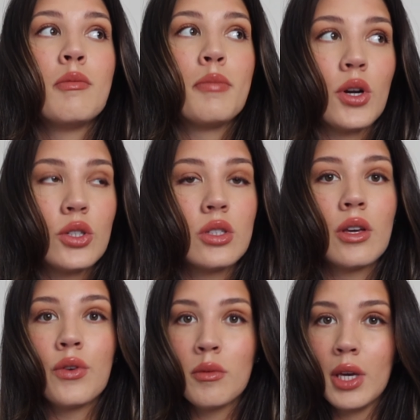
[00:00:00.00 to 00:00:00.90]

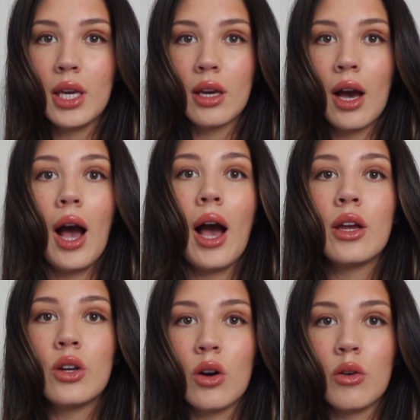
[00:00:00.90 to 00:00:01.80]
Personally, for me, I
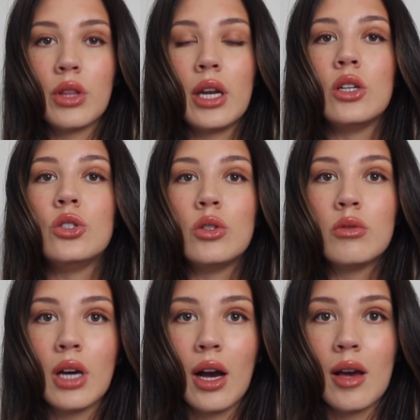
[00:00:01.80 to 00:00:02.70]
know that in due
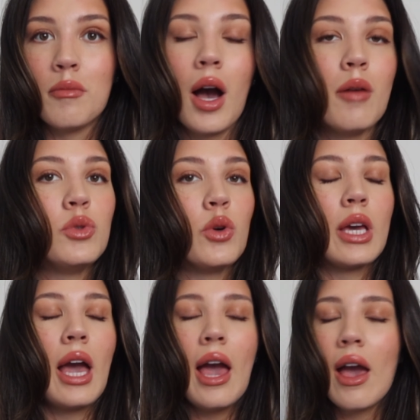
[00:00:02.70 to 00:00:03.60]
time, I'm
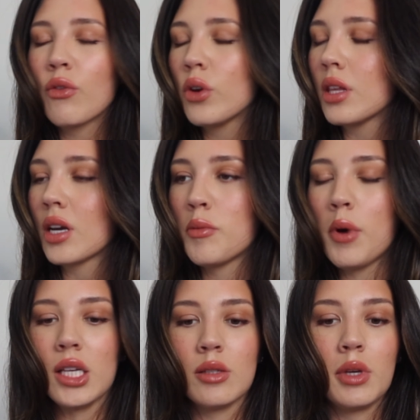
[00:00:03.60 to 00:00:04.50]
doing everything I
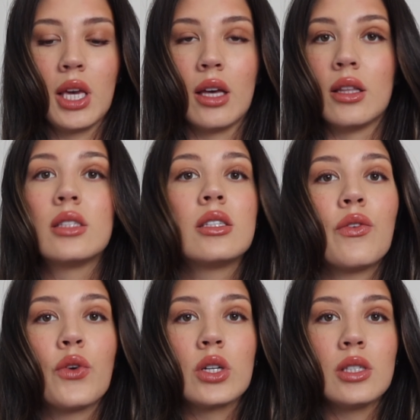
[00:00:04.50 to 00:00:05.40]
possibly can. Let's say,
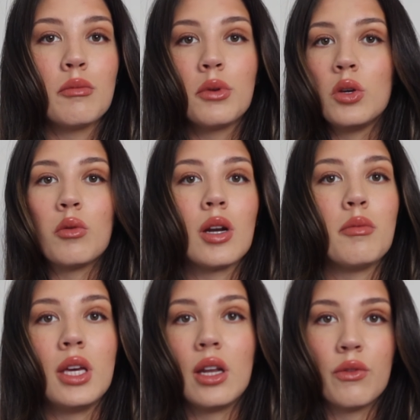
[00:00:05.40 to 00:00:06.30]
for example, you want to
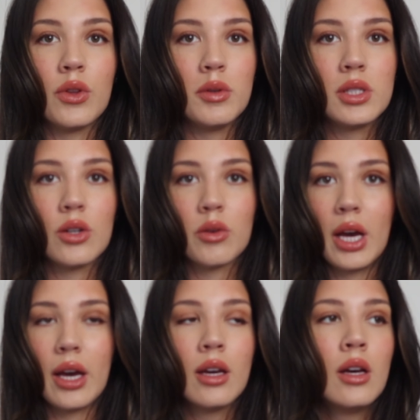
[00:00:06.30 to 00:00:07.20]
be an influencer,
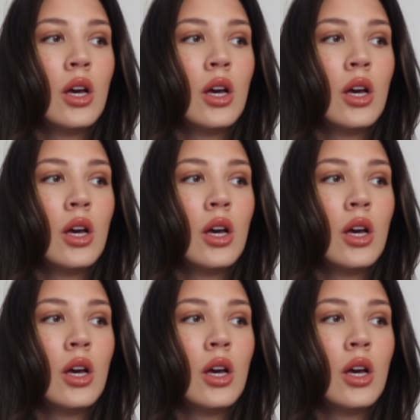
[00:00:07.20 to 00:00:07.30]
okay?